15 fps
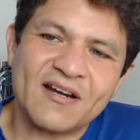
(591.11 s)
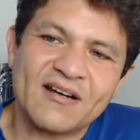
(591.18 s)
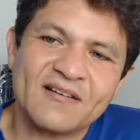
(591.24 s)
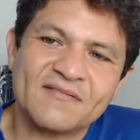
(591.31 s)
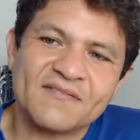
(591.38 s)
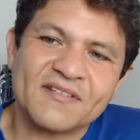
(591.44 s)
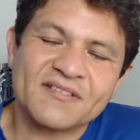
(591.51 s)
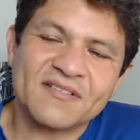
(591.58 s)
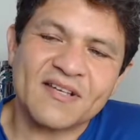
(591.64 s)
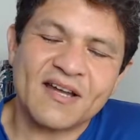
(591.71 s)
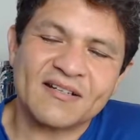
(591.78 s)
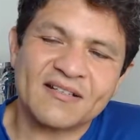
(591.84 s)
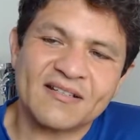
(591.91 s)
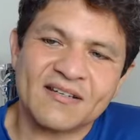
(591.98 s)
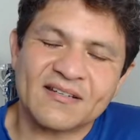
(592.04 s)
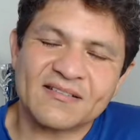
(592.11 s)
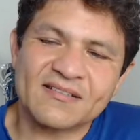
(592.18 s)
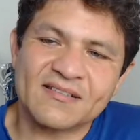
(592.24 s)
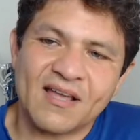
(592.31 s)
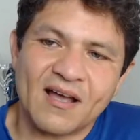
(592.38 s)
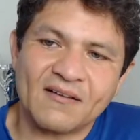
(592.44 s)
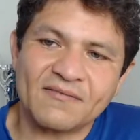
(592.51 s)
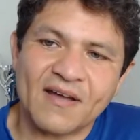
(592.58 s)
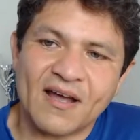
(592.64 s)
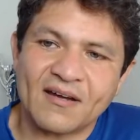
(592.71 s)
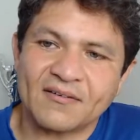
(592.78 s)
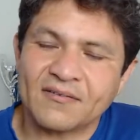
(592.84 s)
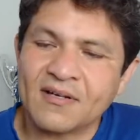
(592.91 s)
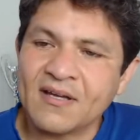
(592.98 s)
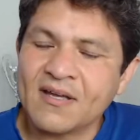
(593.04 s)
of the side kick itself,
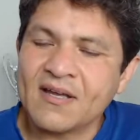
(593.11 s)
how